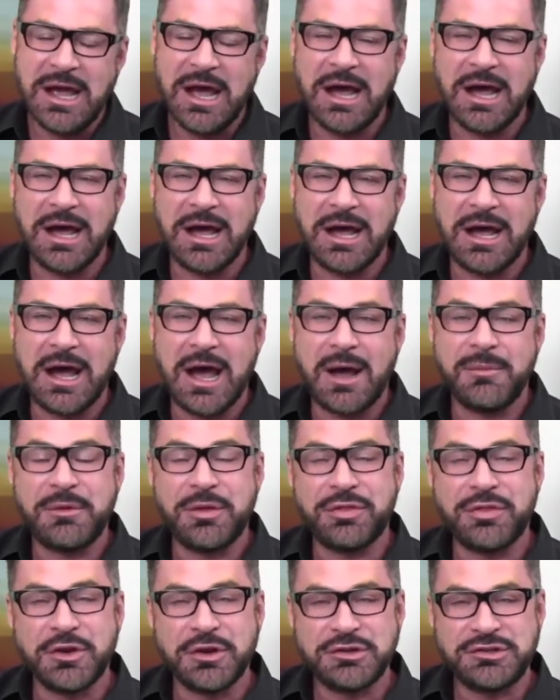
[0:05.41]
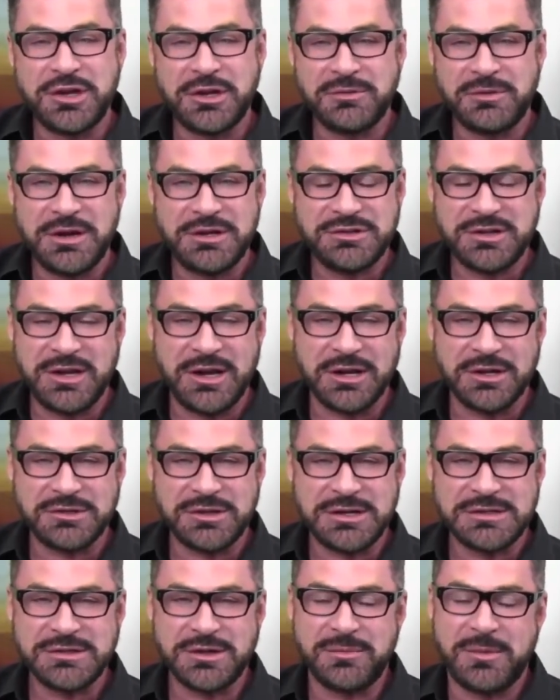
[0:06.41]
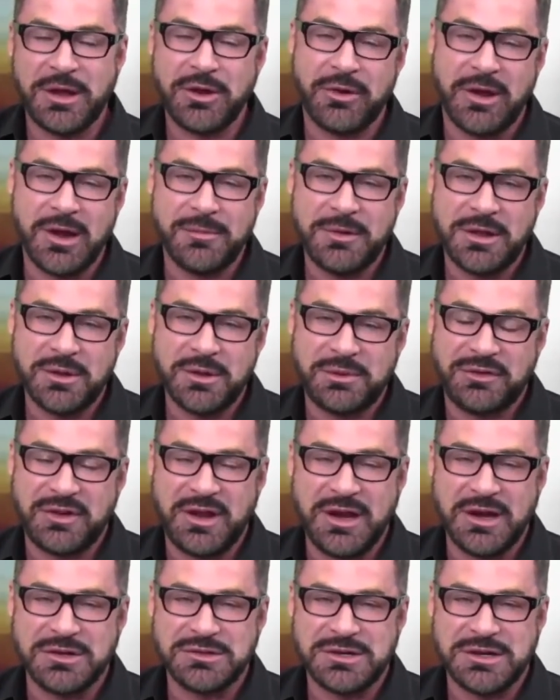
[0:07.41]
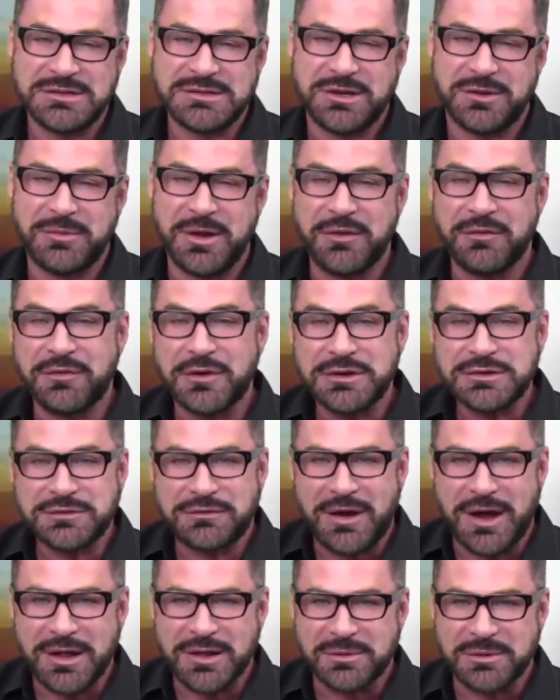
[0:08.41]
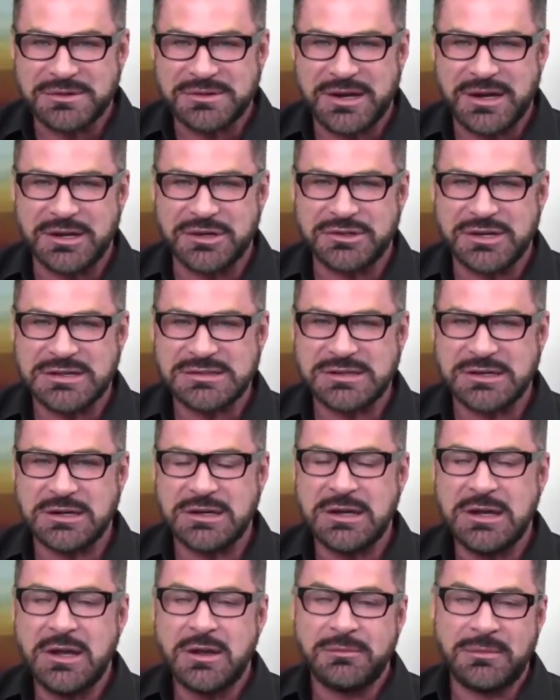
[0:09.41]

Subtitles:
I'm a third generation hairdresser. My grandmother was a hairdresser. My first father was a hairdresser.